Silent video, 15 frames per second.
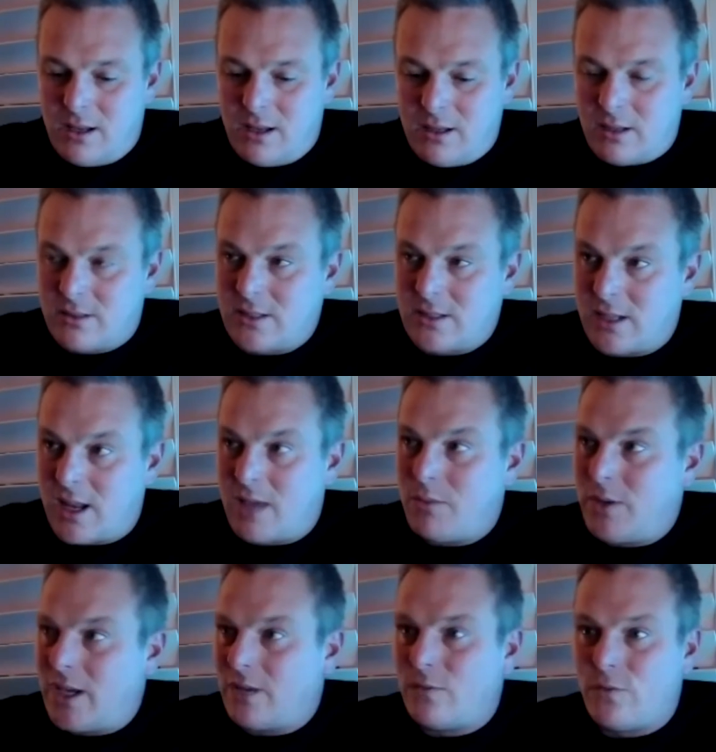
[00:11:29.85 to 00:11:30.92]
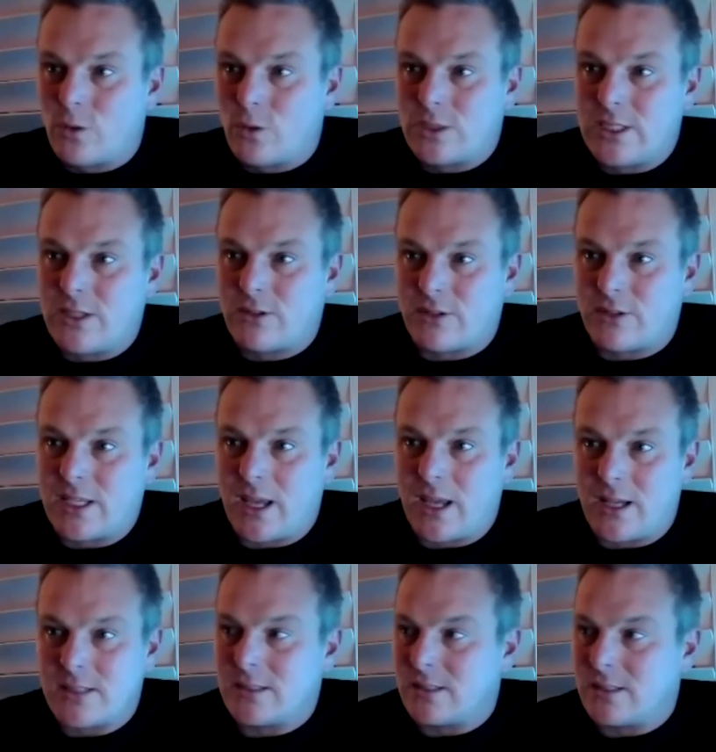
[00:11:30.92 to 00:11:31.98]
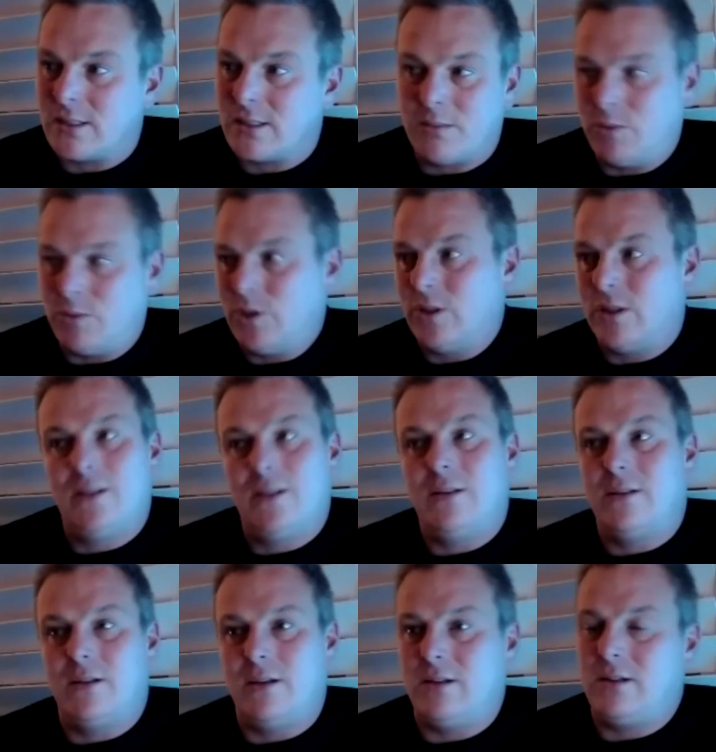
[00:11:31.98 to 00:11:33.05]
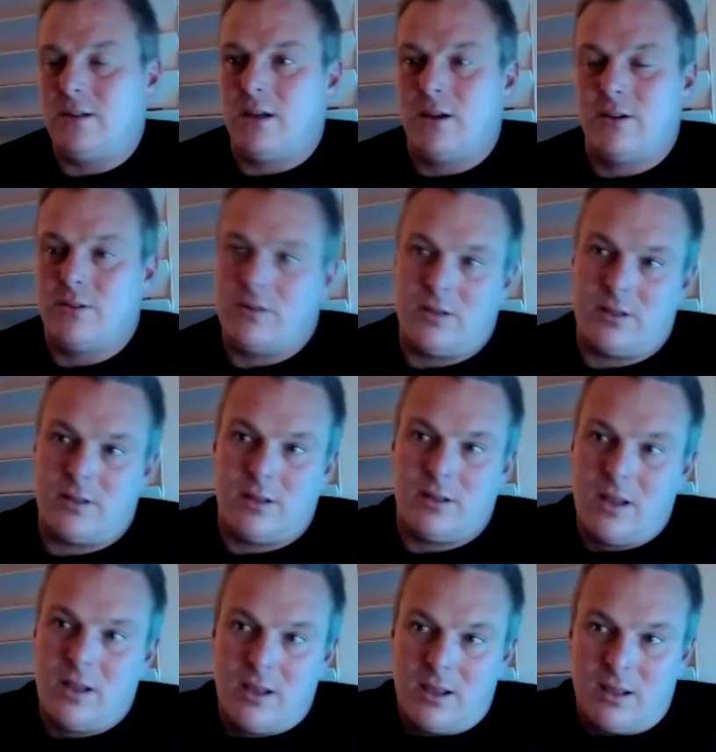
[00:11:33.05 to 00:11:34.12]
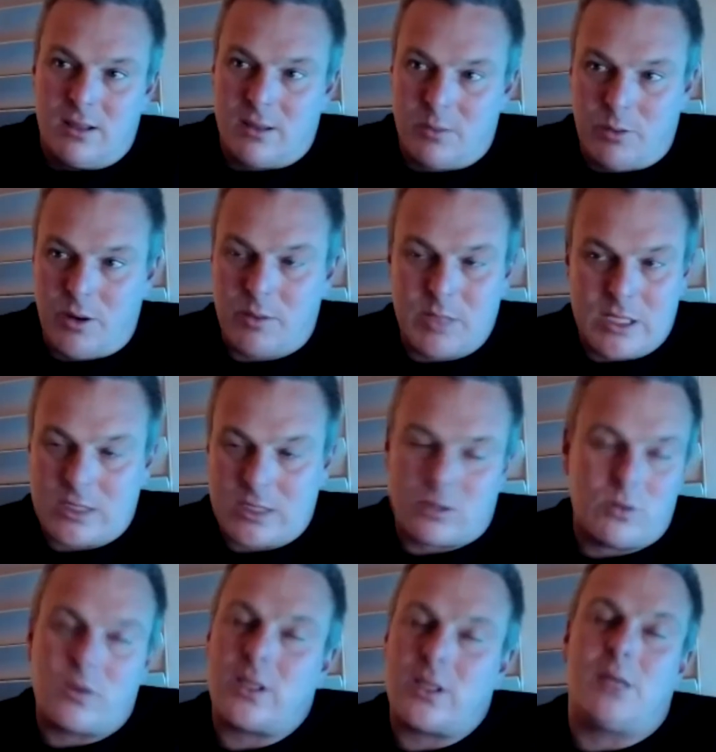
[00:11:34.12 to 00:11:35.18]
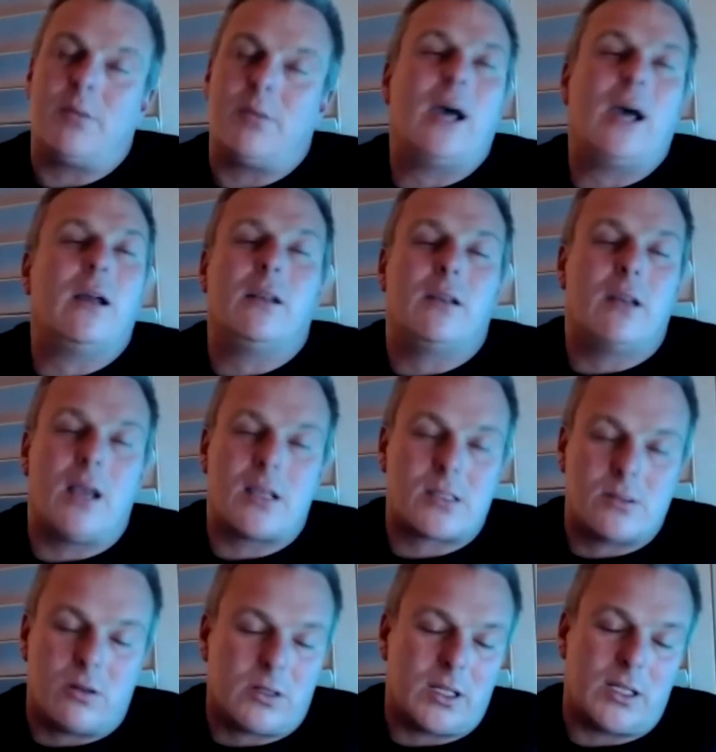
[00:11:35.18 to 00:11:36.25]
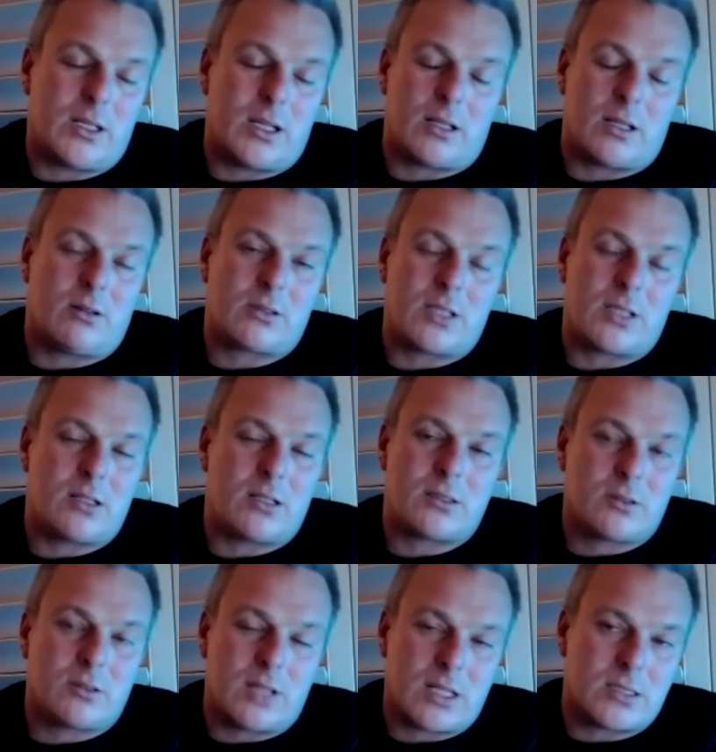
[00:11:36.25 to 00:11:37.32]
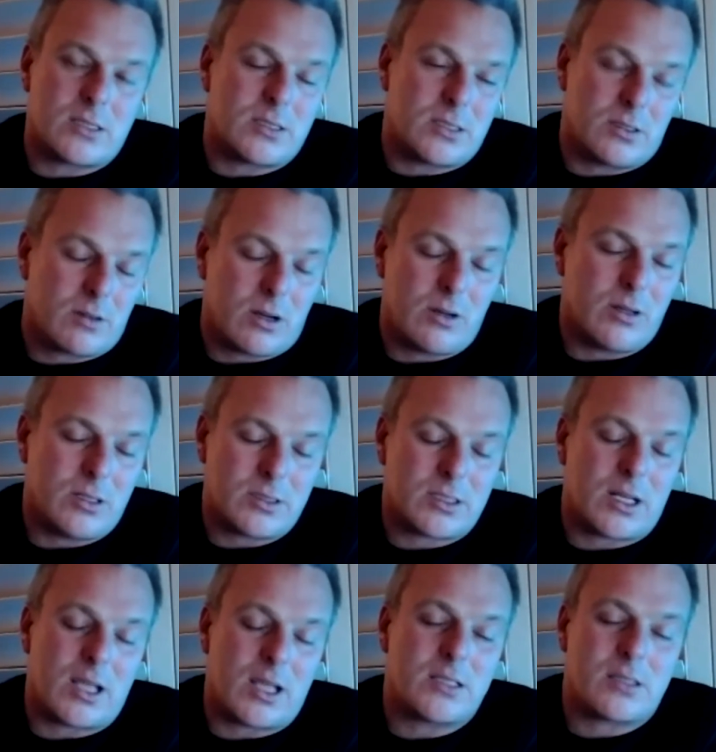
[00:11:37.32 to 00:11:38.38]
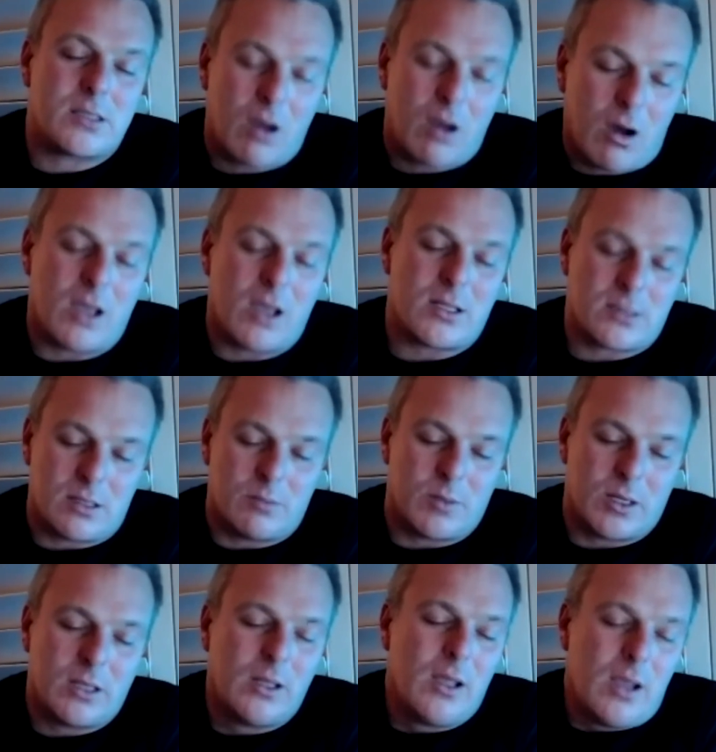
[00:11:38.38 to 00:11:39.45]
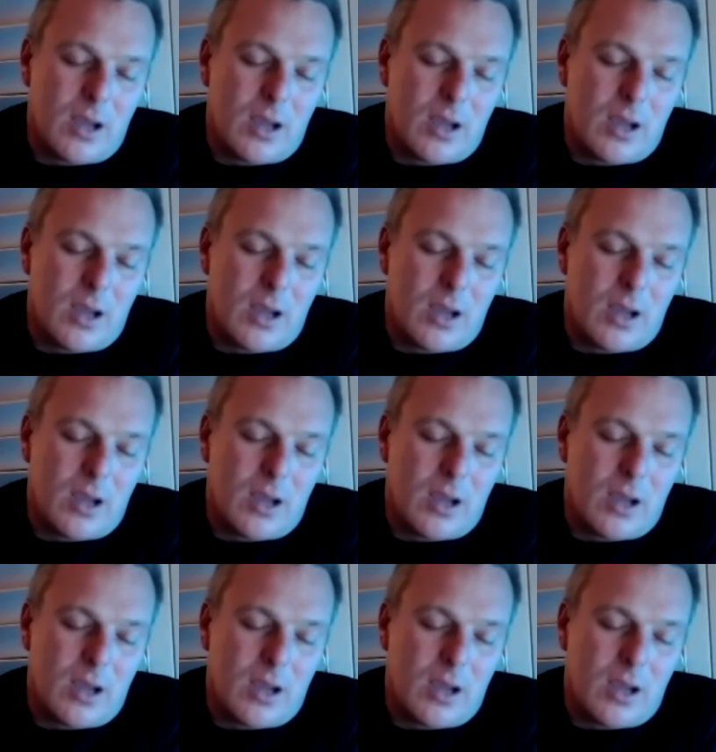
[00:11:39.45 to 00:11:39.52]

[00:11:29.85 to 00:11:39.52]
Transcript: today we had 43 cases in the community, and you go, and the Premier is talking about us not getting out of lockdown until that's at 0, and today is the highest number.